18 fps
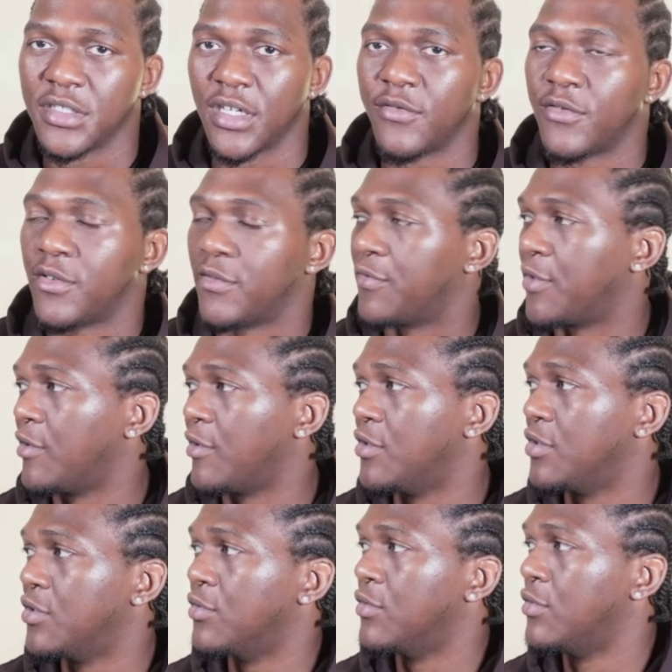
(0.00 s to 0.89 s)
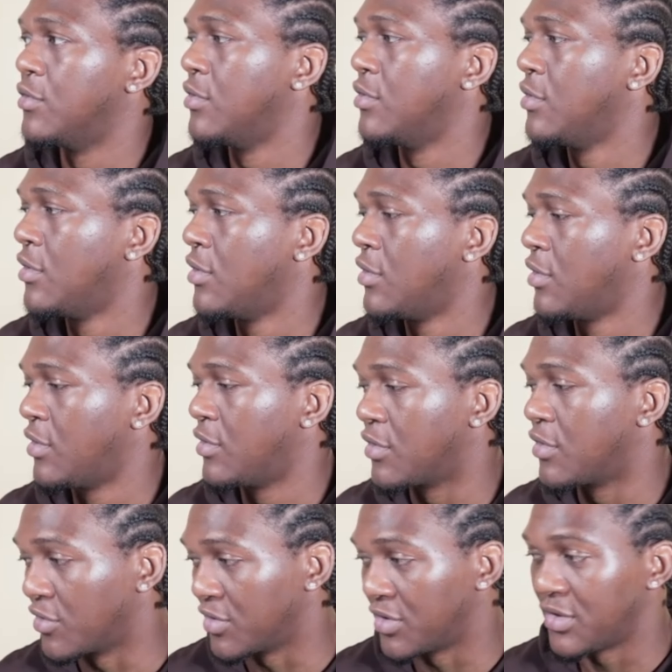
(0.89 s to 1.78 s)
server very soon,
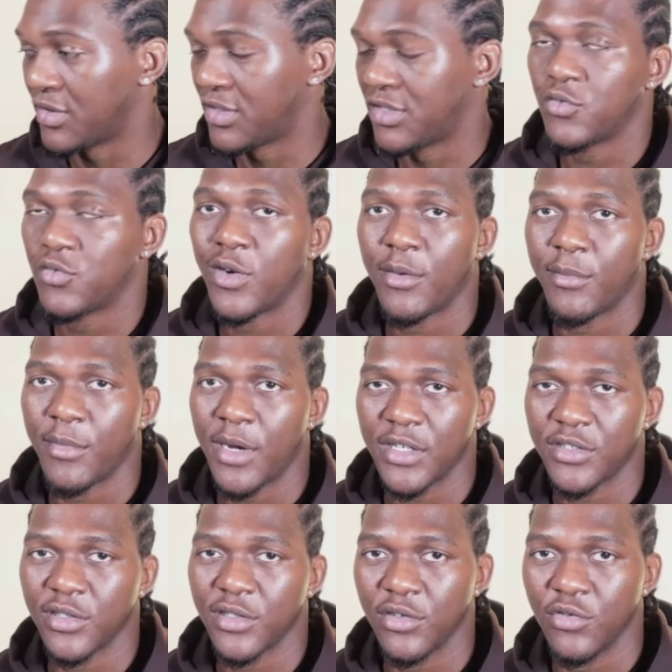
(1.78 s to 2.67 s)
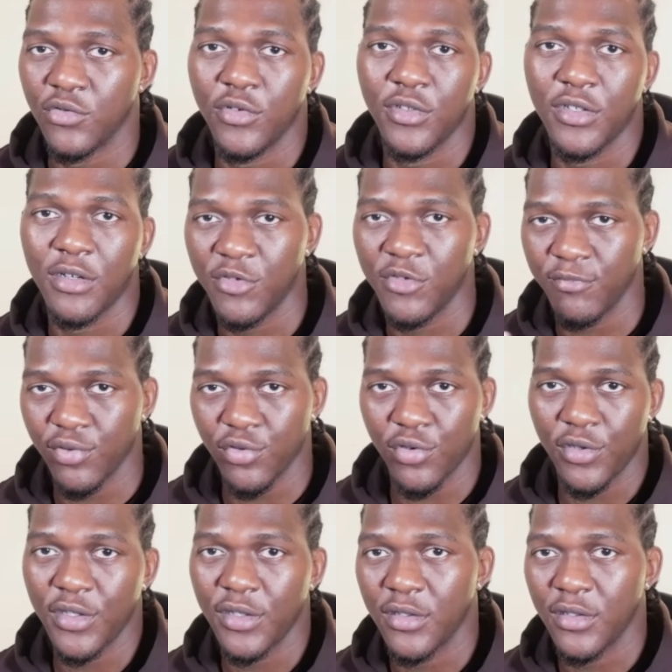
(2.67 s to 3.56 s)
because this is what I'm actually doing. I'm
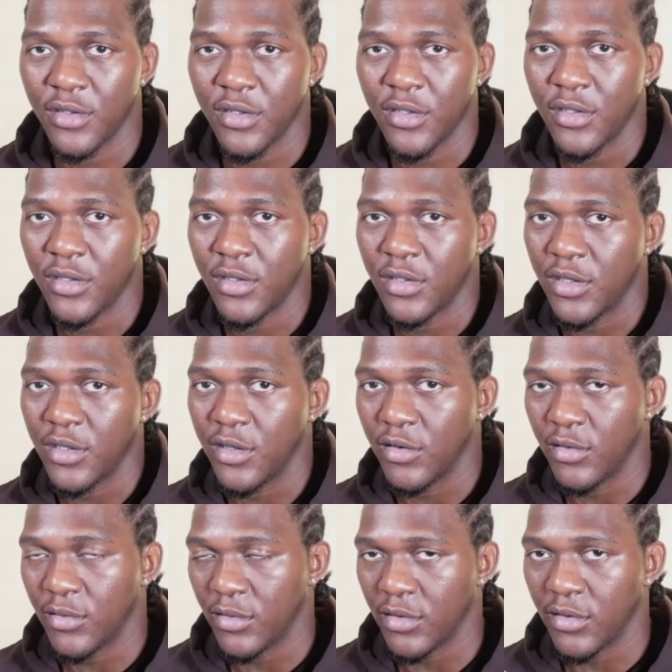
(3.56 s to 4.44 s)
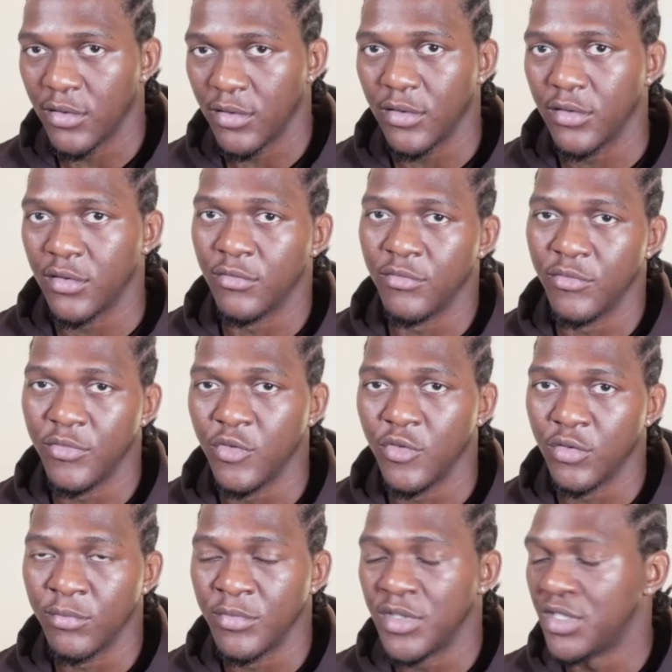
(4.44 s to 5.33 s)
deploying the
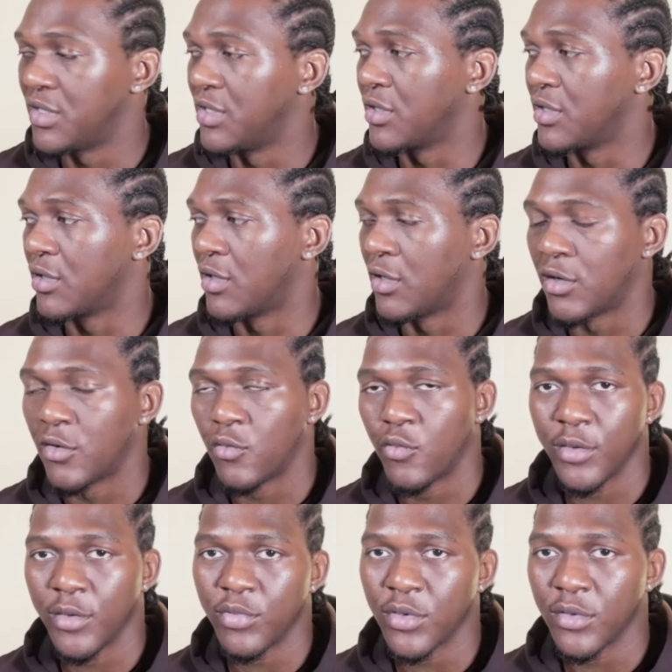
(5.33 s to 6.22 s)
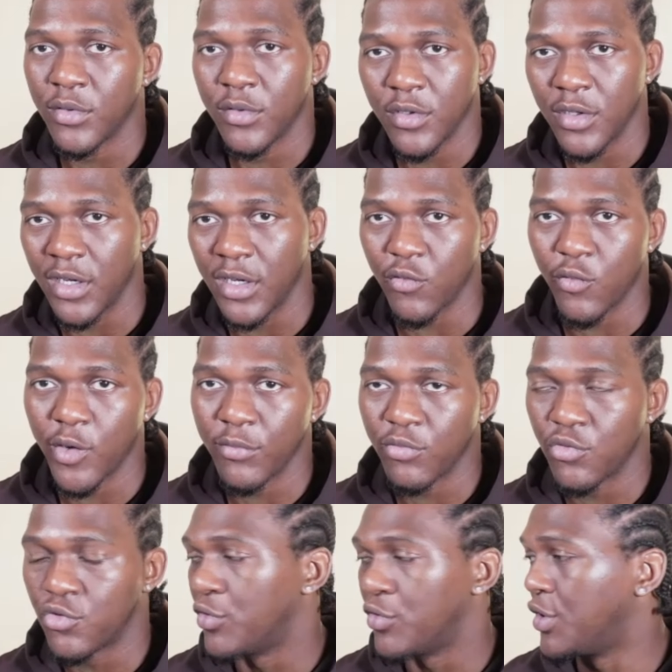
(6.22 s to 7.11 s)
Mythic web
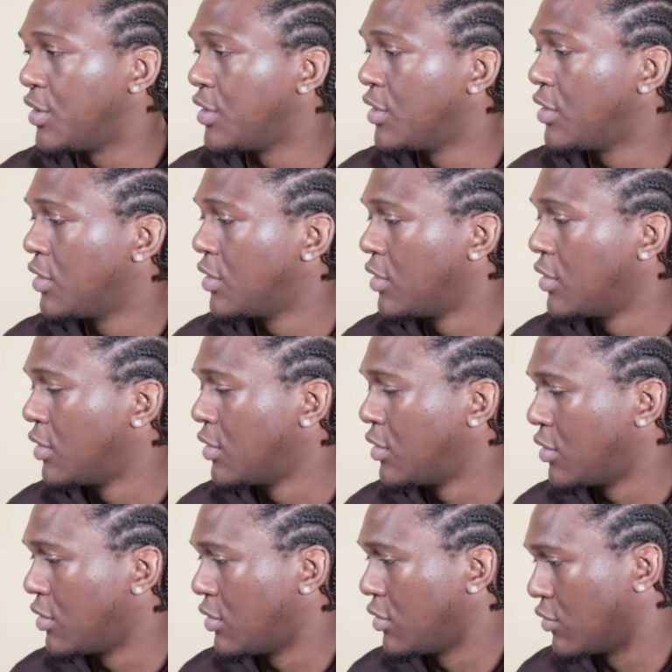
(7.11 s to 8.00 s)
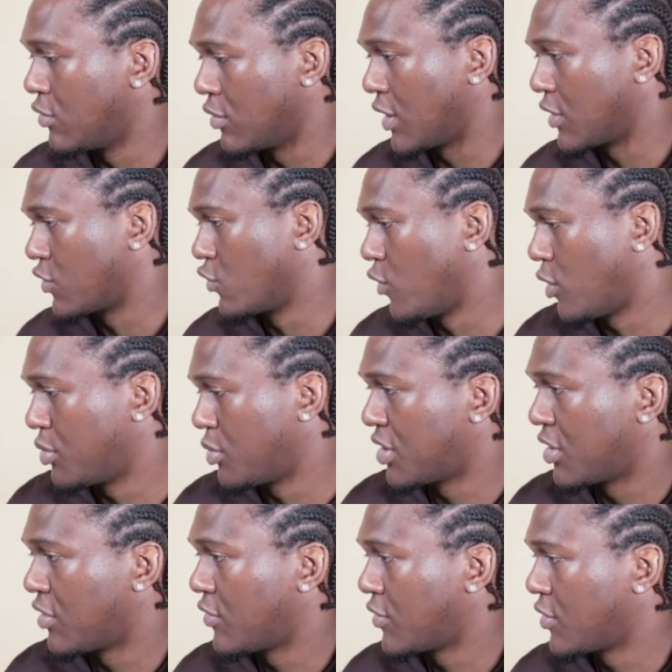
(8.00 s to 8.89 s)
GUI, like the web
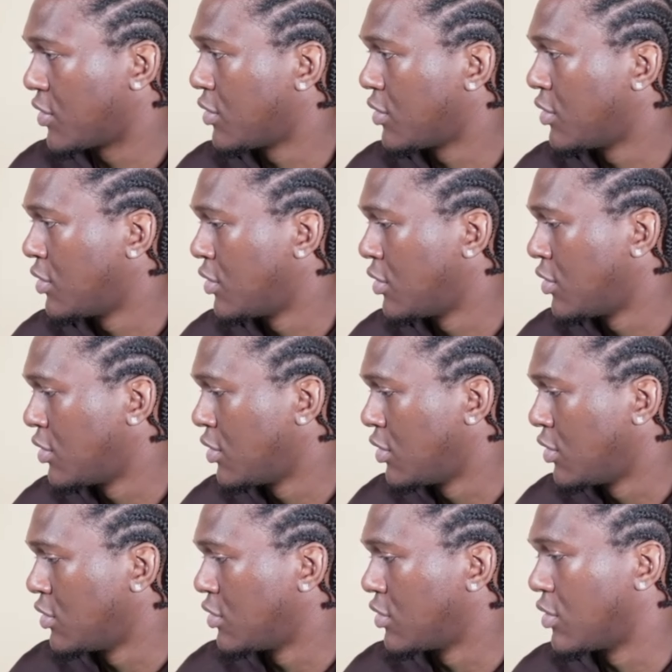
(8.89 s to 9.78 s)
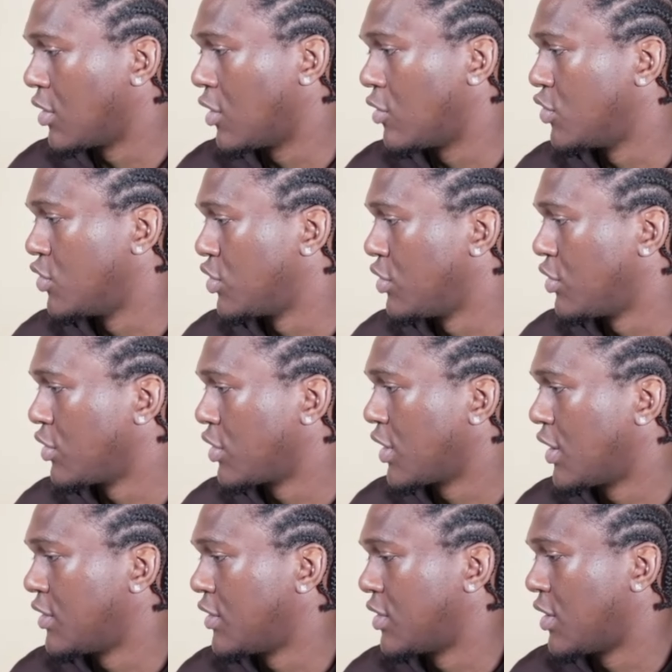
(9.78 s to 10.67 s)
server. So I'll be showing you
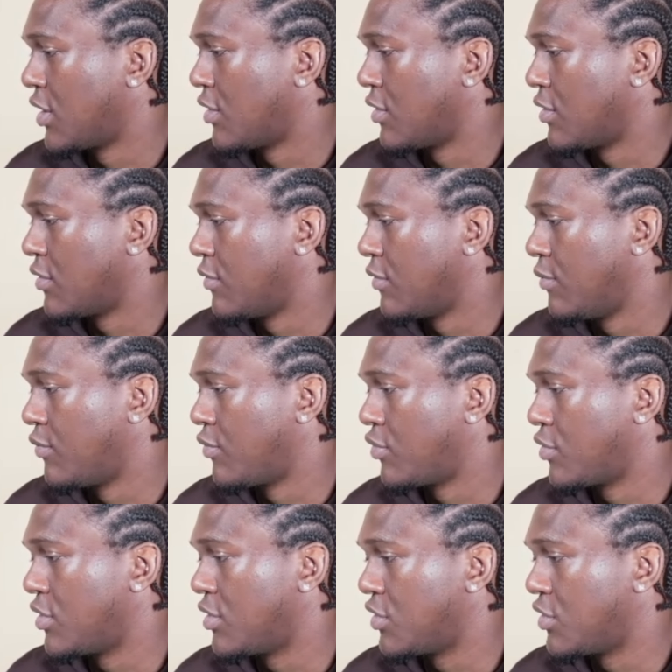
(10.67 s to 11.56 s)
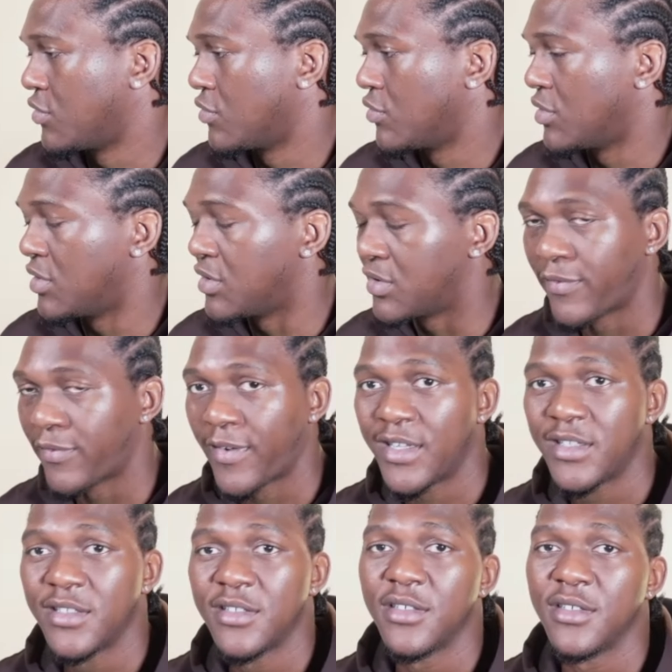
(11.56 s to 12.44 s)
guys that pretty soon. It's
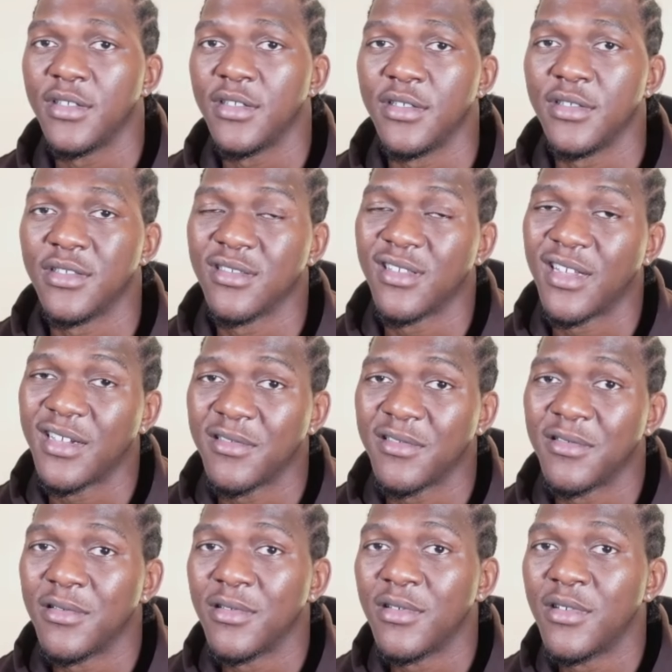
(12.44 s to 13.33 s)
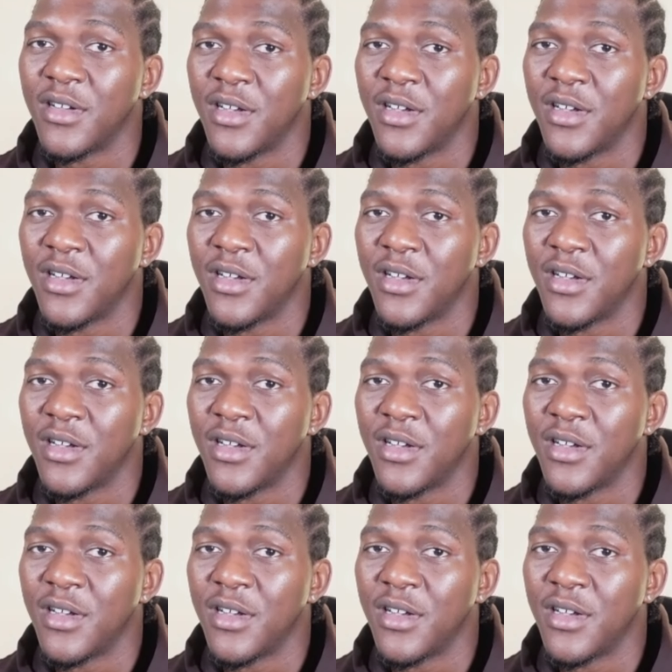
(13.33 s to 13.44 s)
fancy. It's like